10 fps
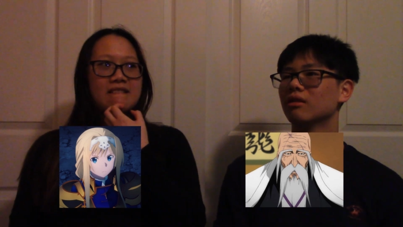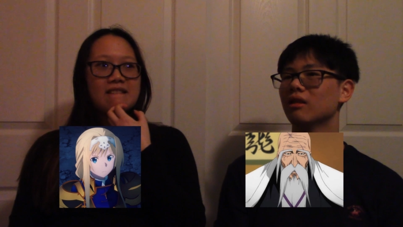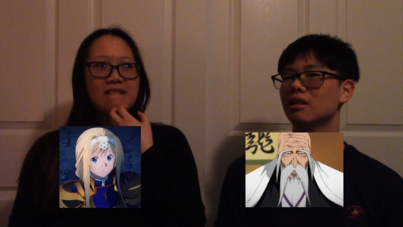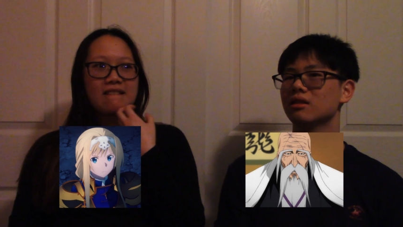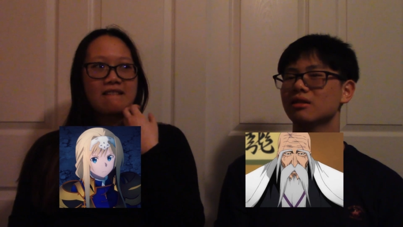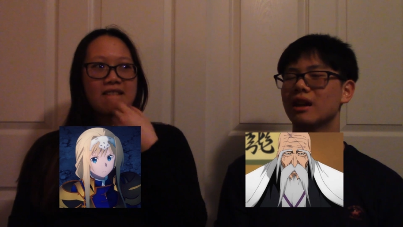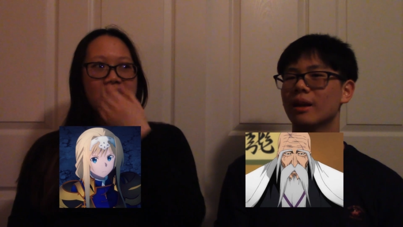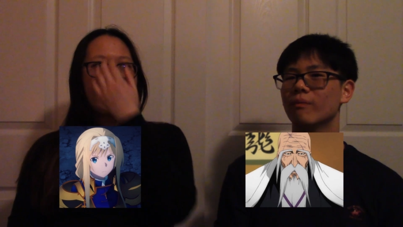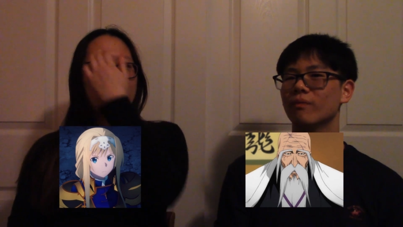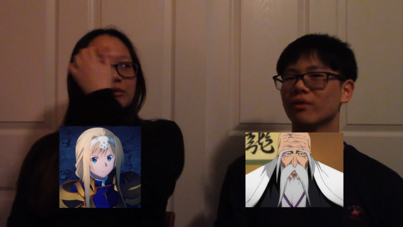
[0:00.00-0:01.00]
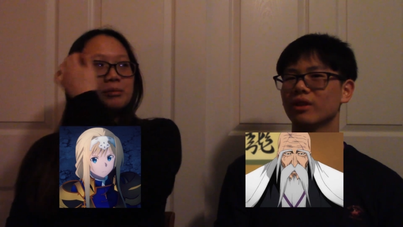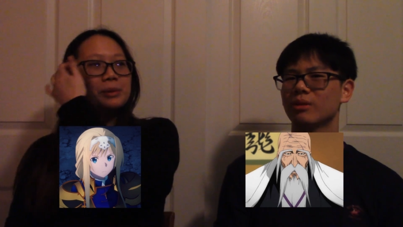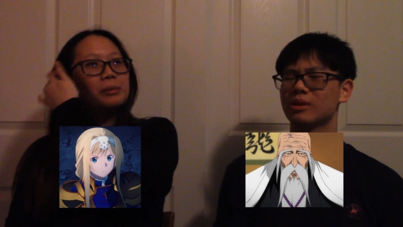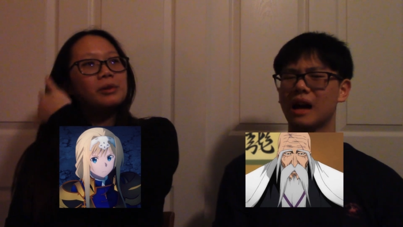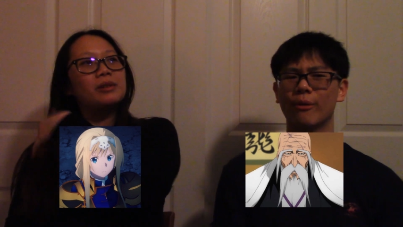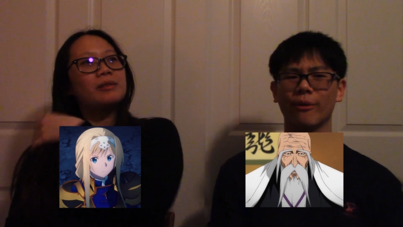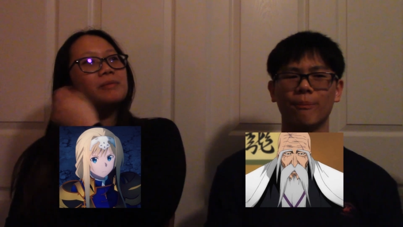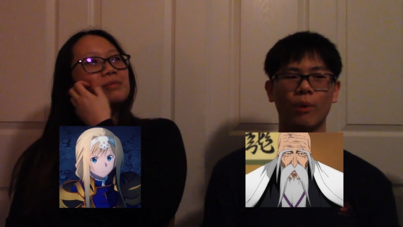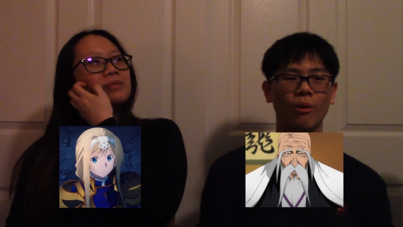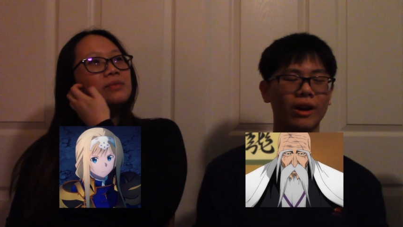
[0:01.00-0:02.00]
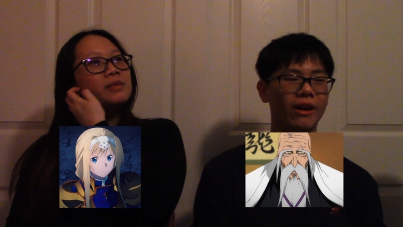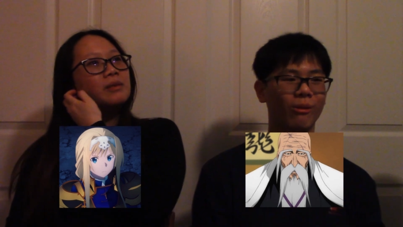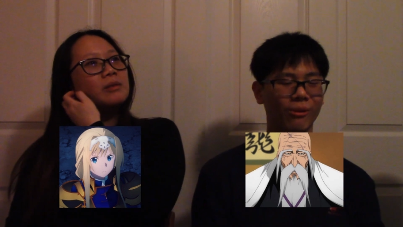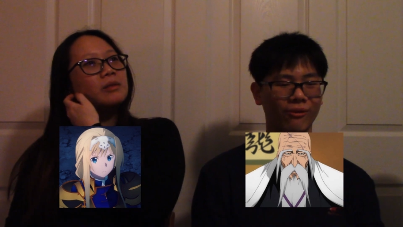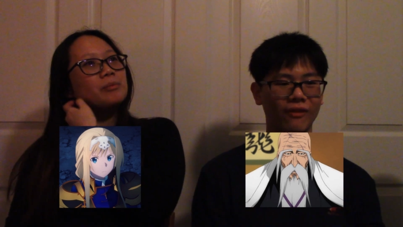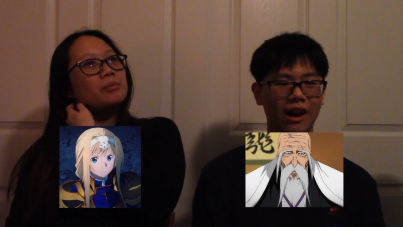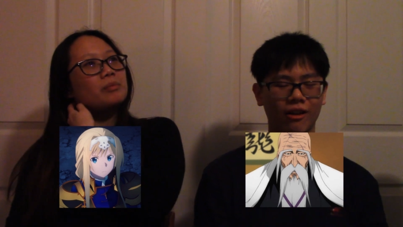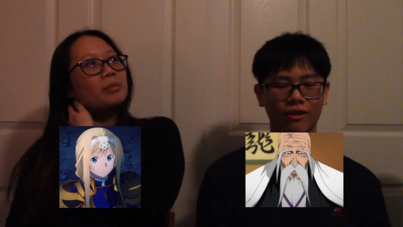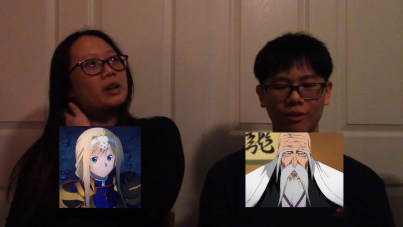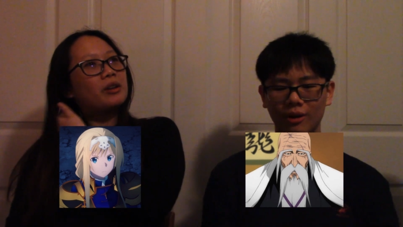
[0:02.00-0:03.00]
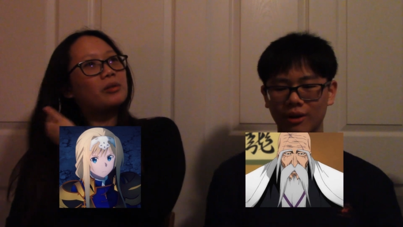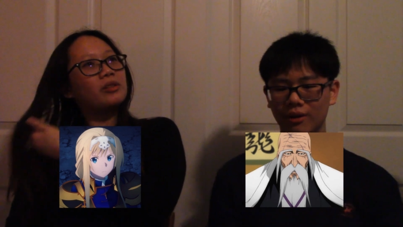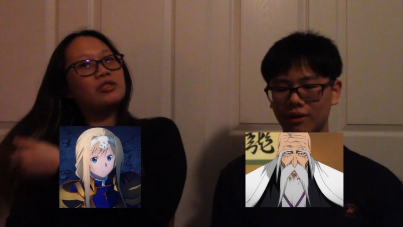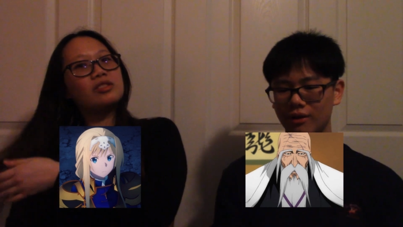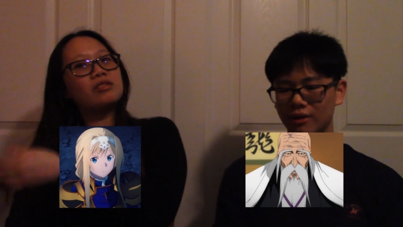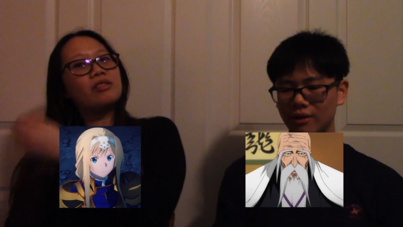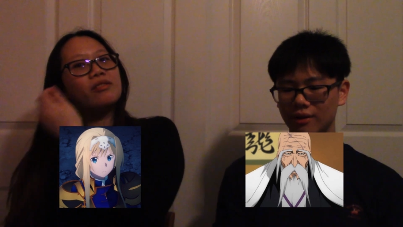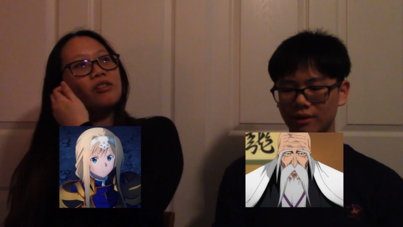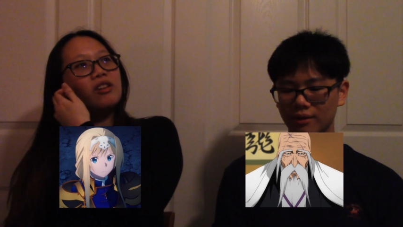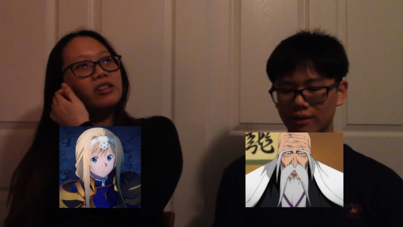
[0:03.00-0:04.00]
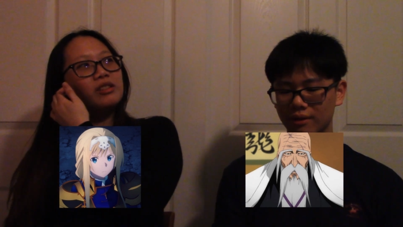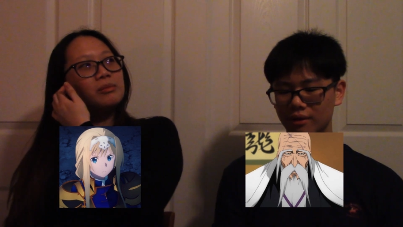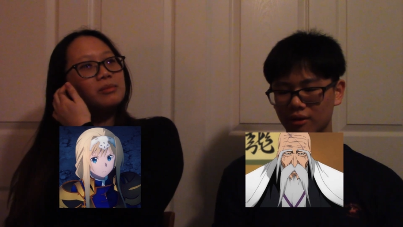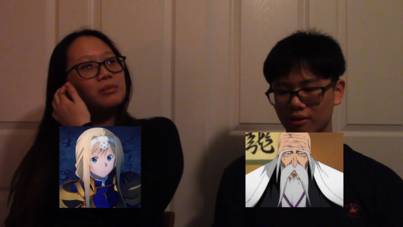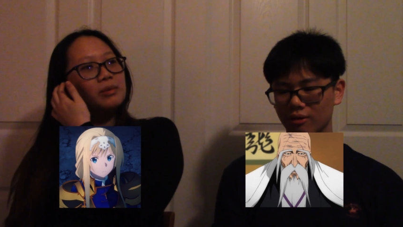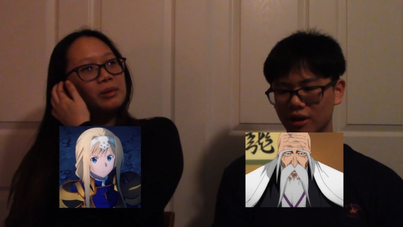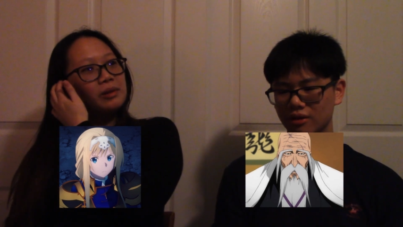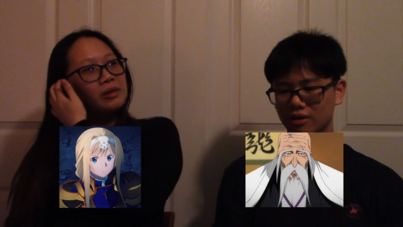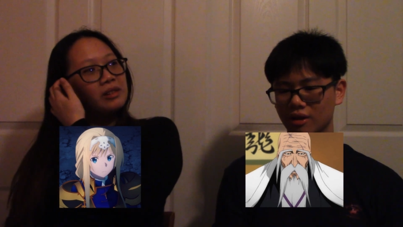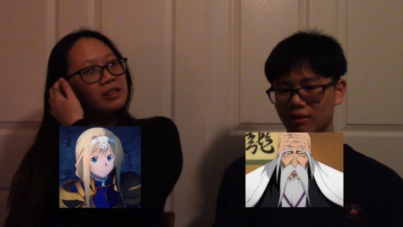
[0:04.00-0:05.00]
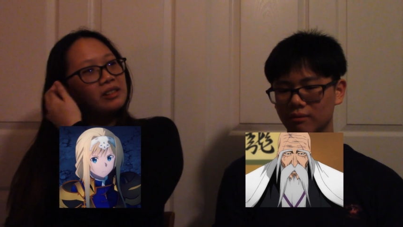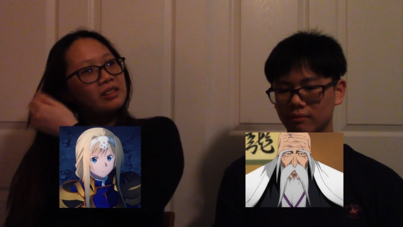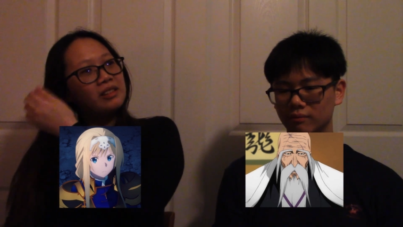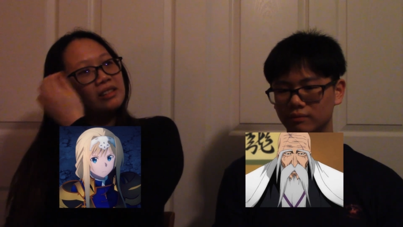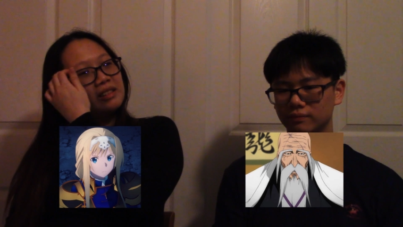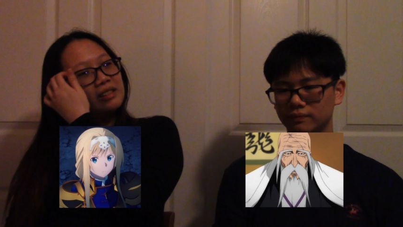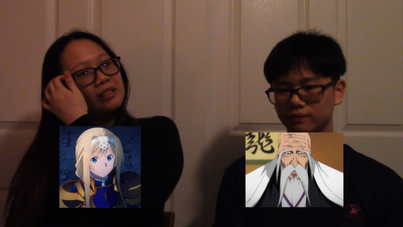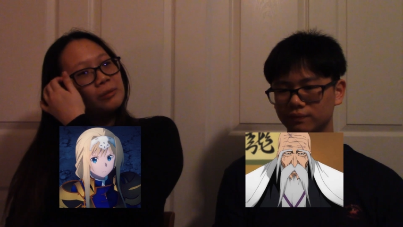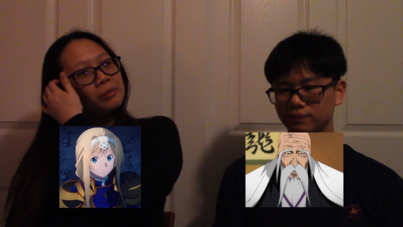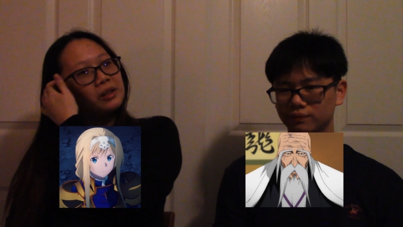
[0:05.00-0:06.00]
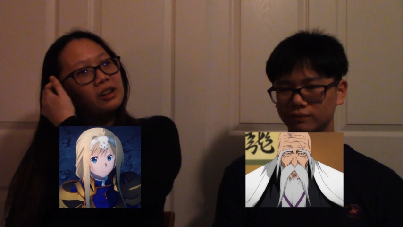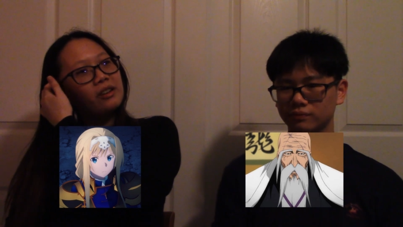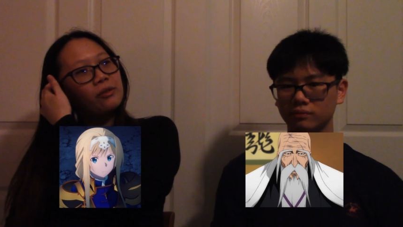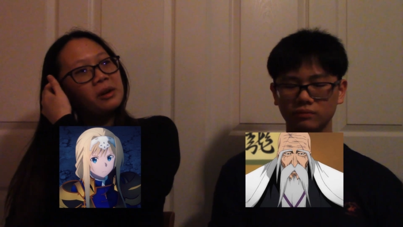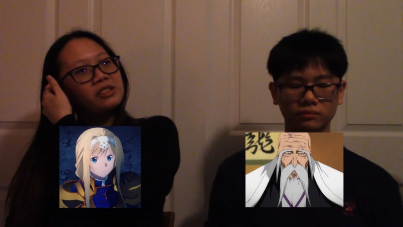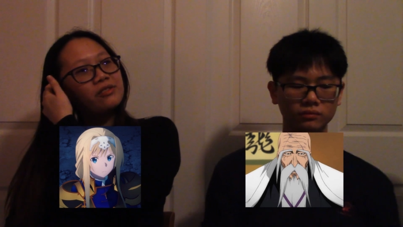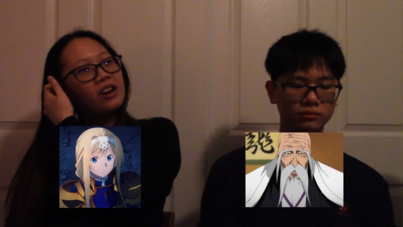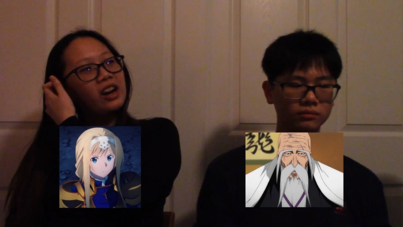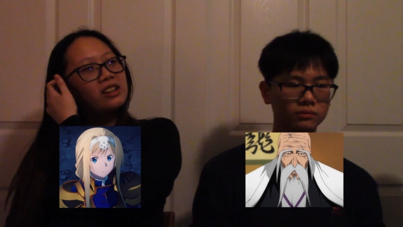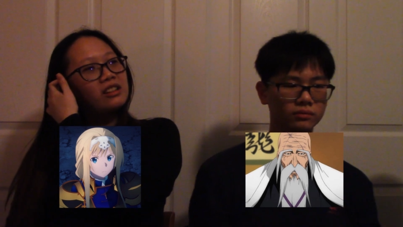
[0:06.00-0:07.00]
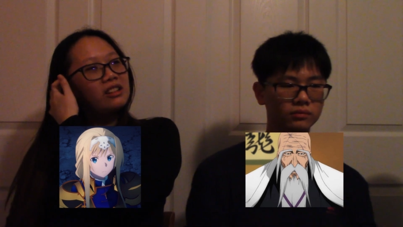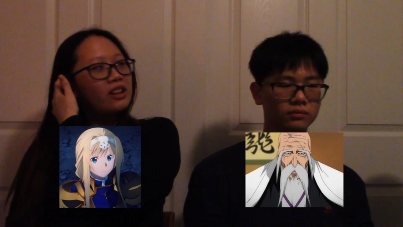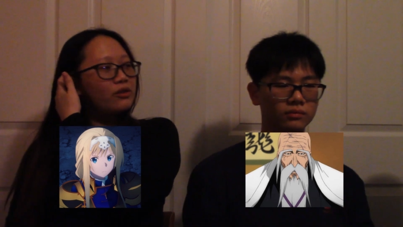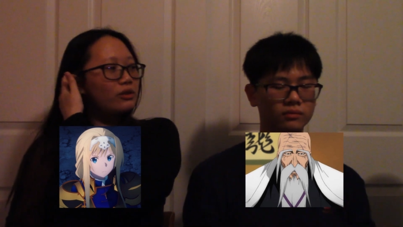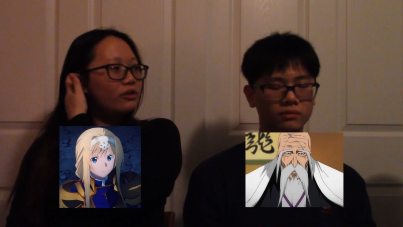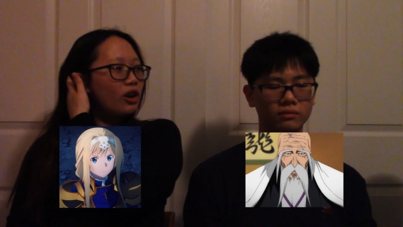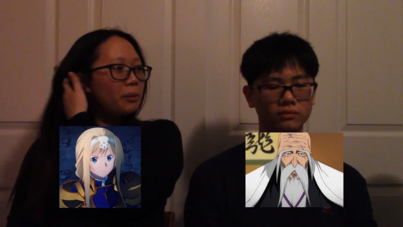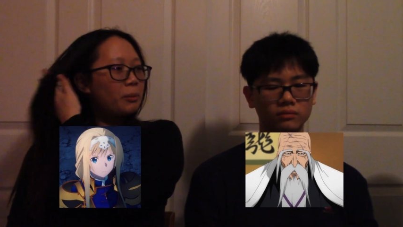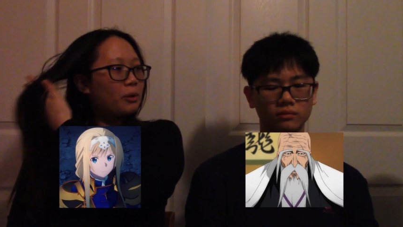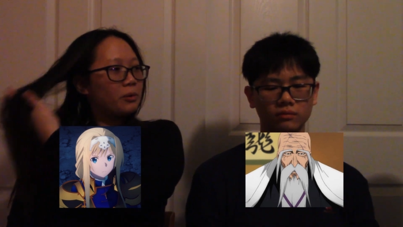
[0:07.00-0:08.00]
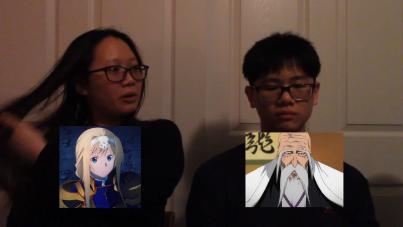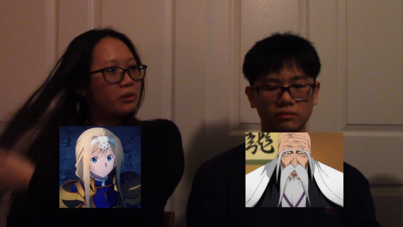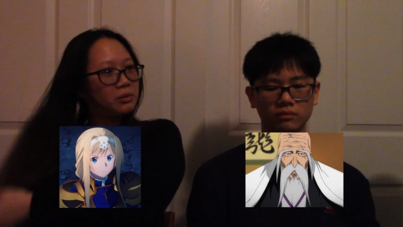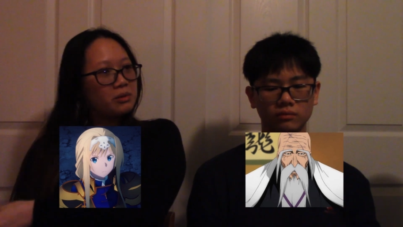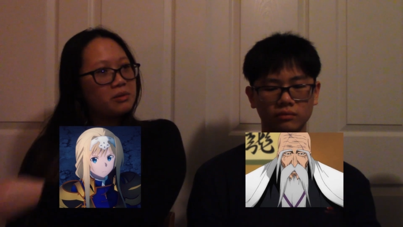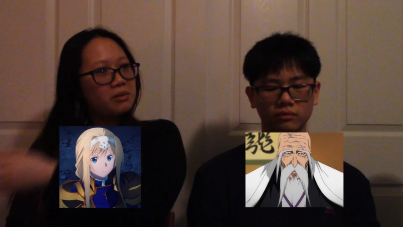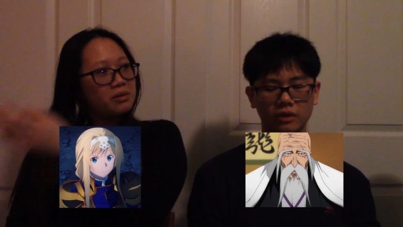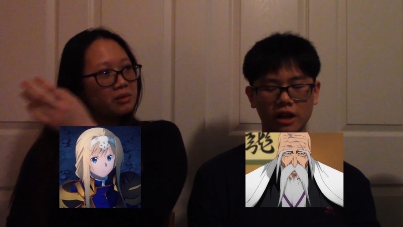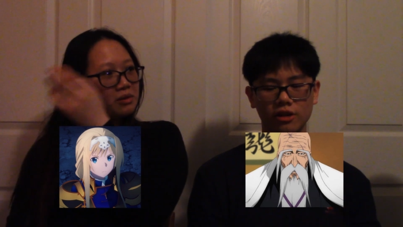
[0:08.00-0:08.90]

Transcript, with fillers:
Speaker 1: That's his name. I don't remember. He was a guy with a bow and arrow with fire. But
Speaker 2: I don't think she's ever fought him.
Speaker 1: I don't think so.
Speaker 2: But none of them has fire to the level of Yamamoto.
Speaker 1: That